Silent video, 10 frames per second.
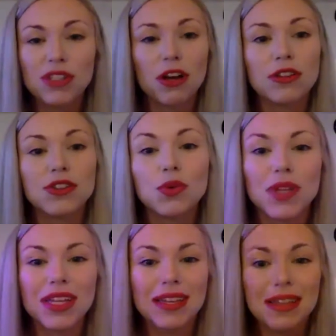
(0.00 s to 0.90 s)
also
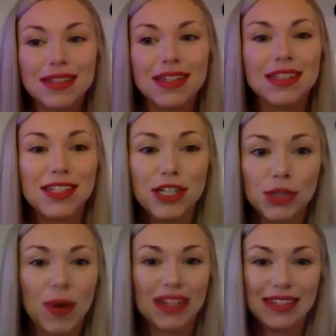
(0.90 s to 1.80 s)
really easy to
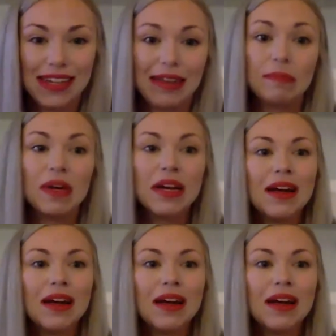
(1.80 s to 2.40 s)
teach my team